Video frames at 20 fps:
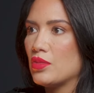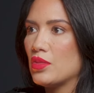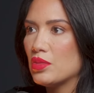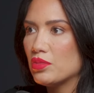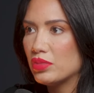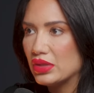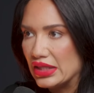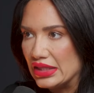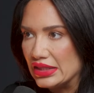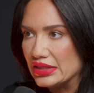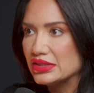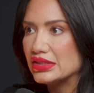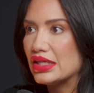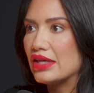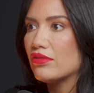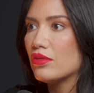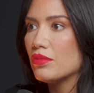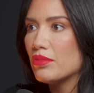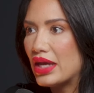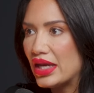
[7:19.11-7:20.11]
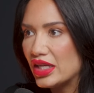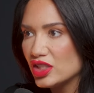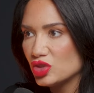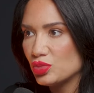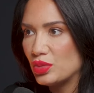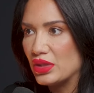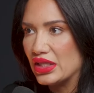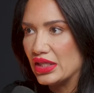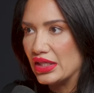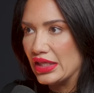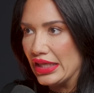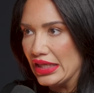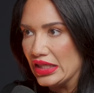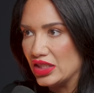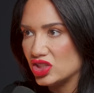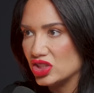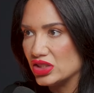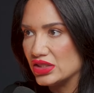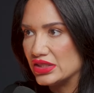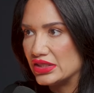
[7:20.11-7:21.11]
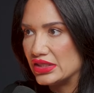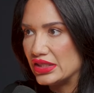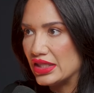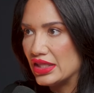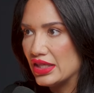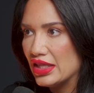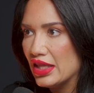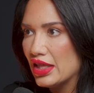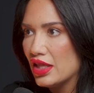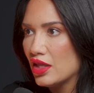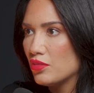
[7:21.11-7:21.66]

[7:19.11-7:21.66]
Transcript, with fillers: and place to have a matchmaking agency mm -hmm.